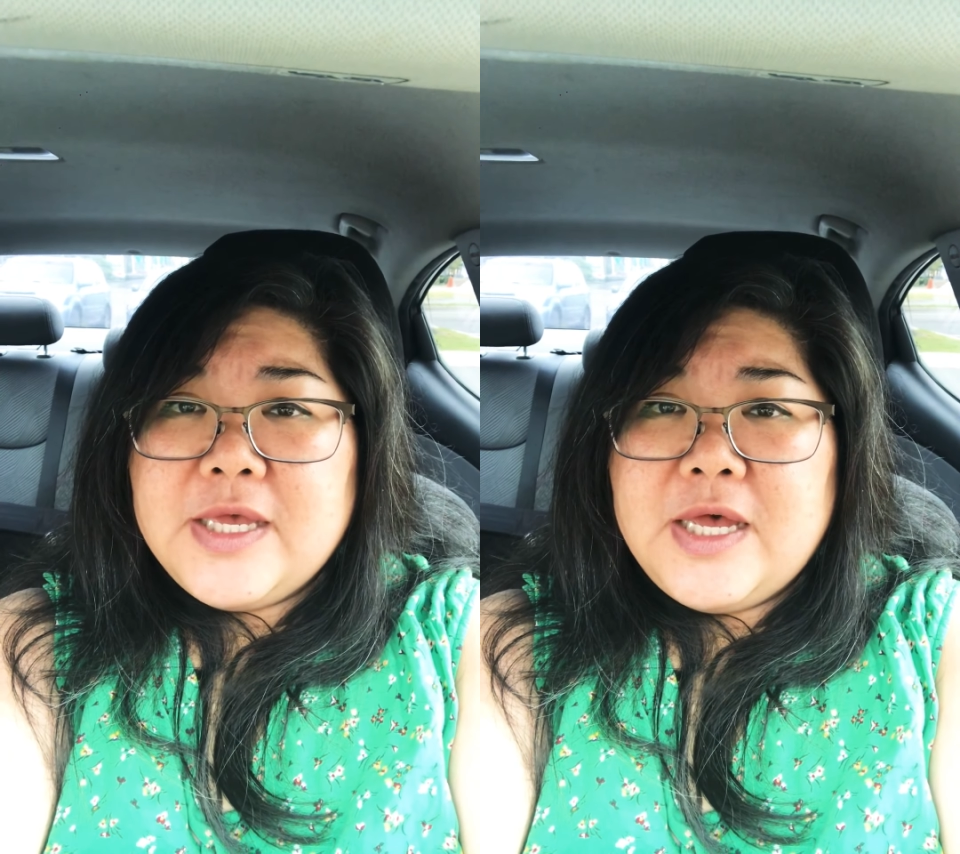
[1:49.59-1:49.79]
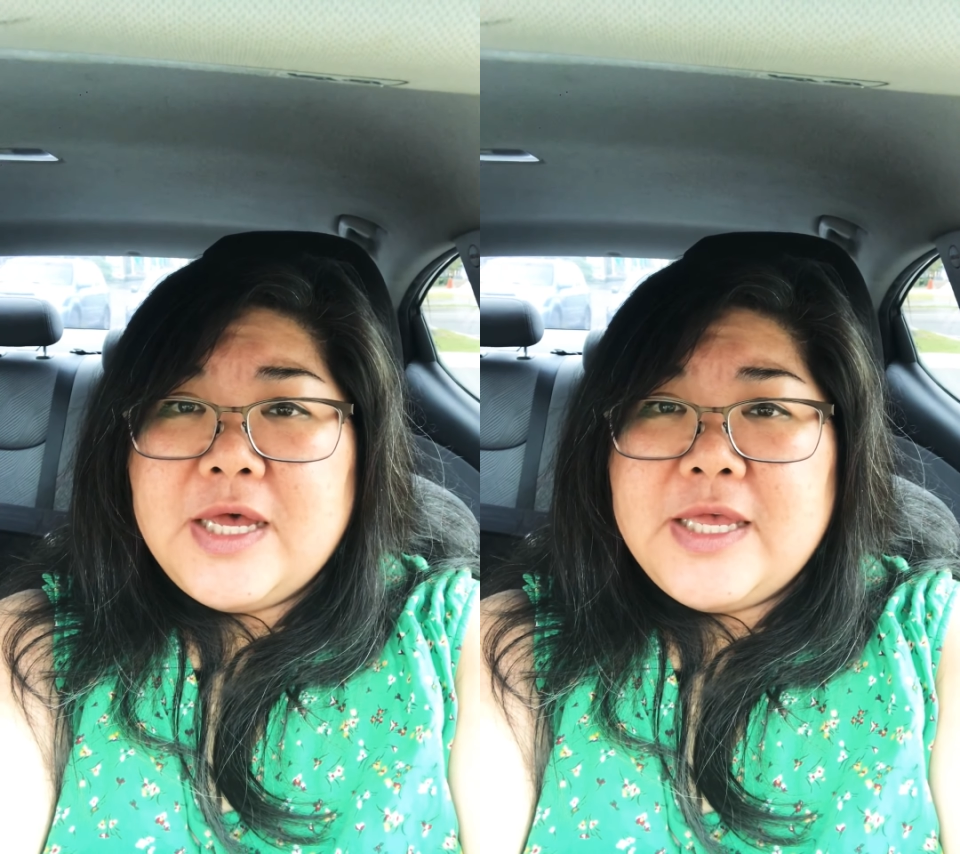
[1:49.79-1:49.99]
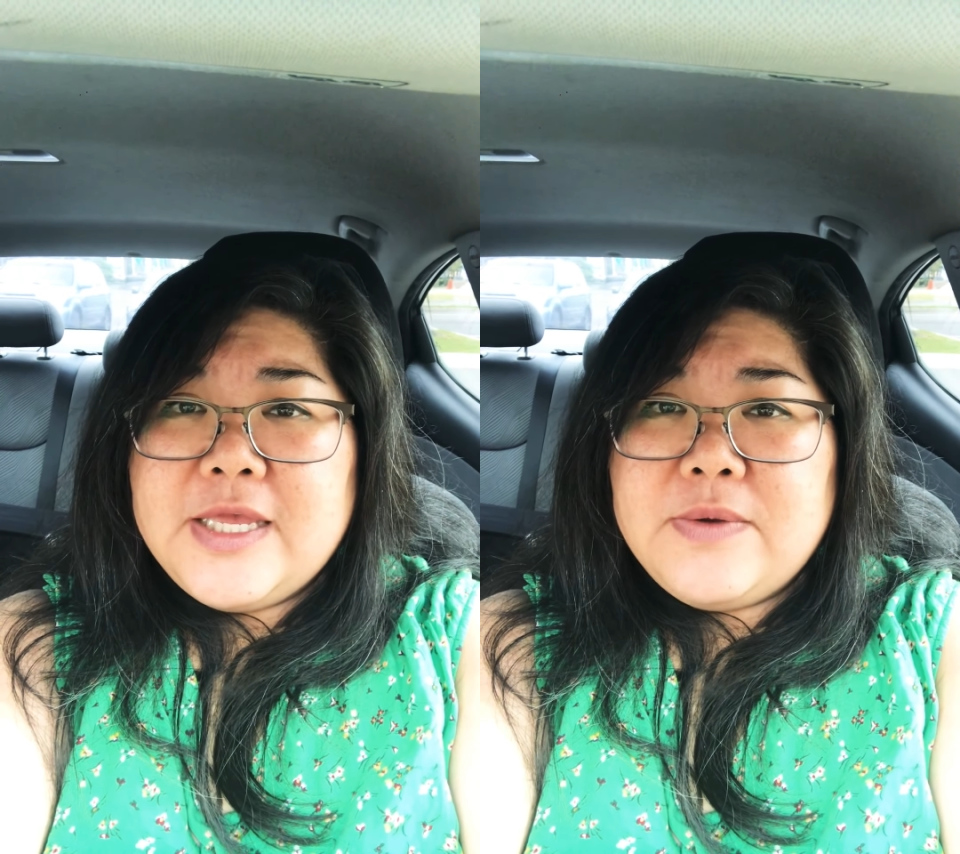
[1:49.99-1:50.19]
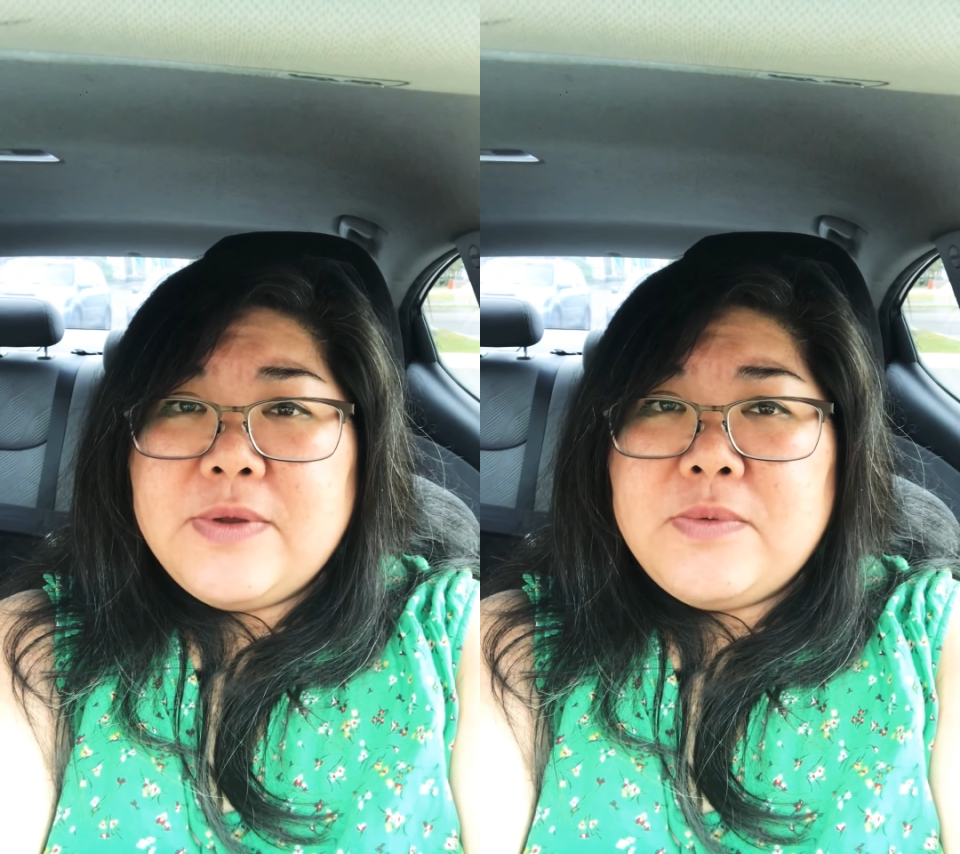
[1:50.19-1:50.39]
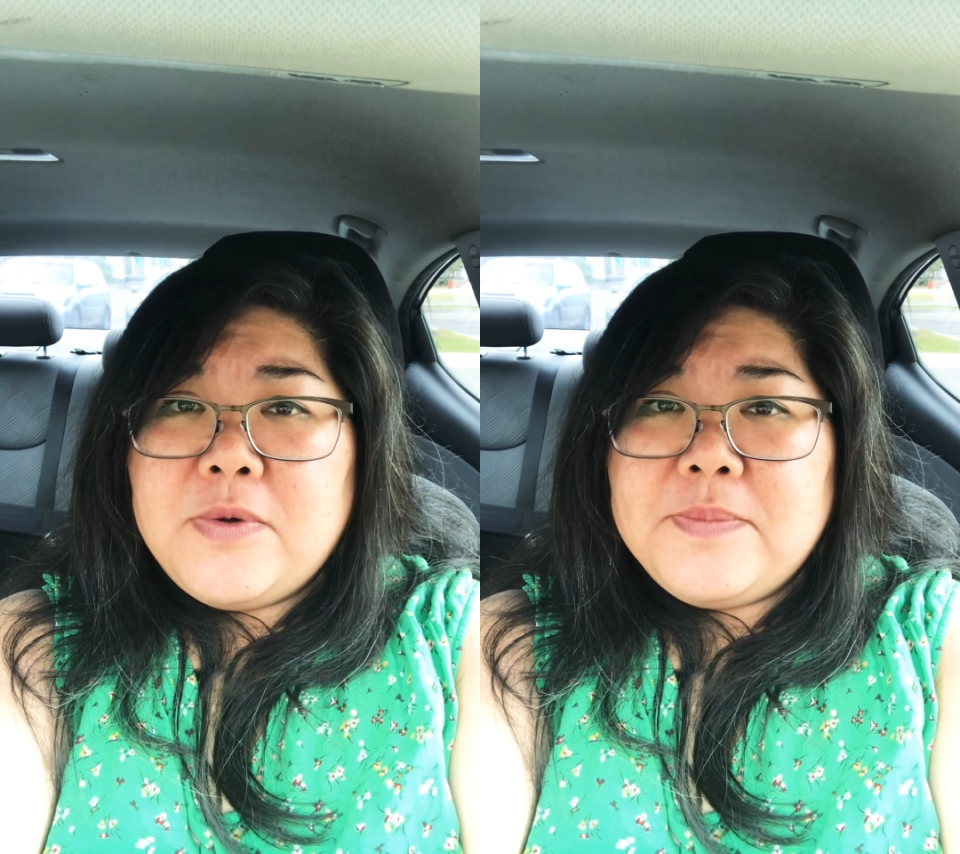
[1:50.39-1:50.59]
Uh, it,
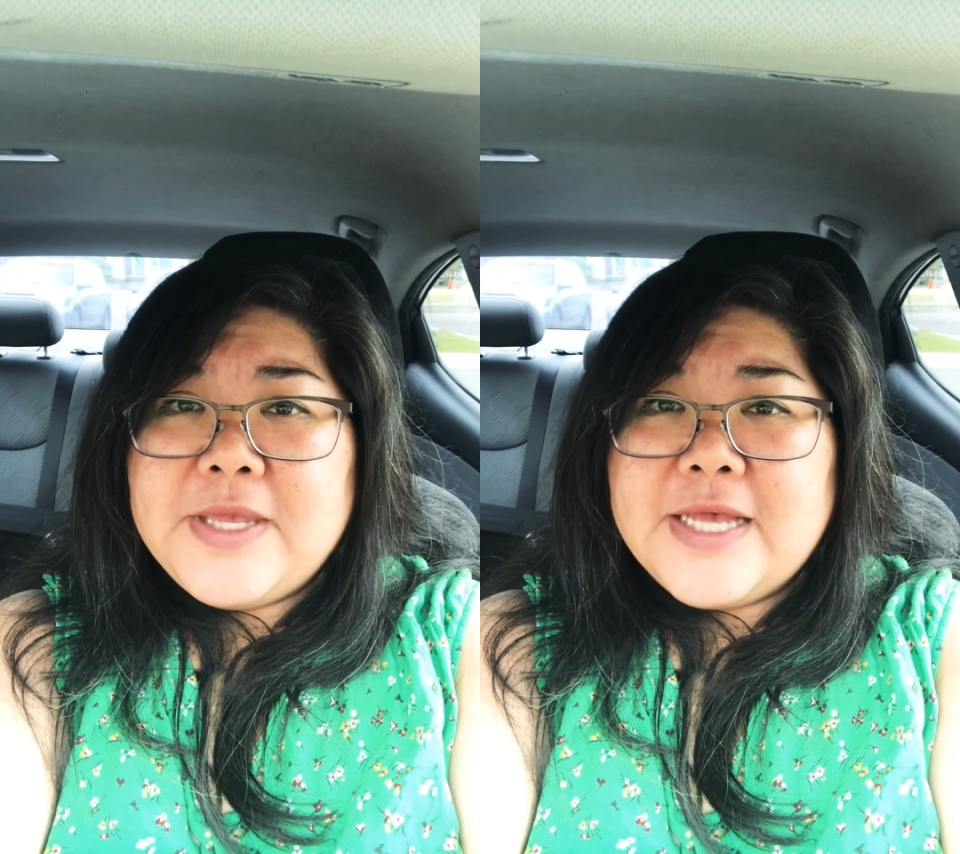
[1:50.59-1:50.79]
it, won't be